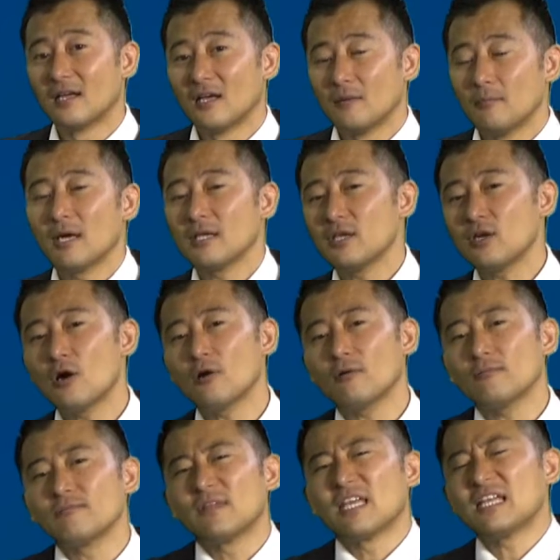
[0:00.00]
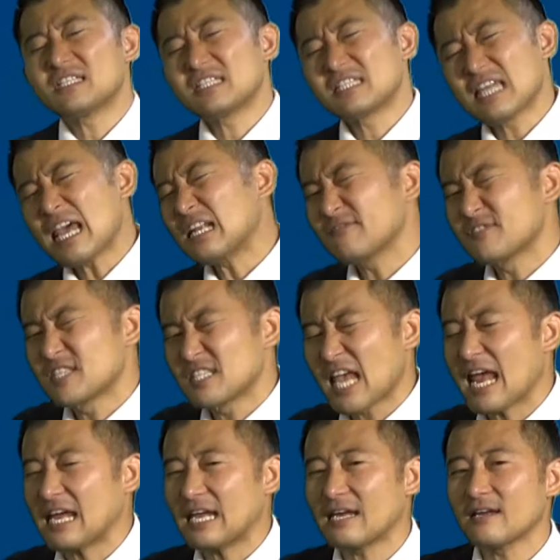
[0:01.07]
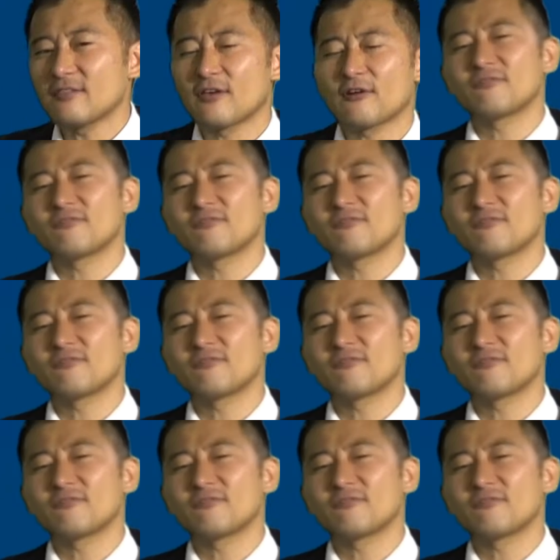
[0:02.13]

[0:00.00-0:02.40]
But you know, instead of saying they're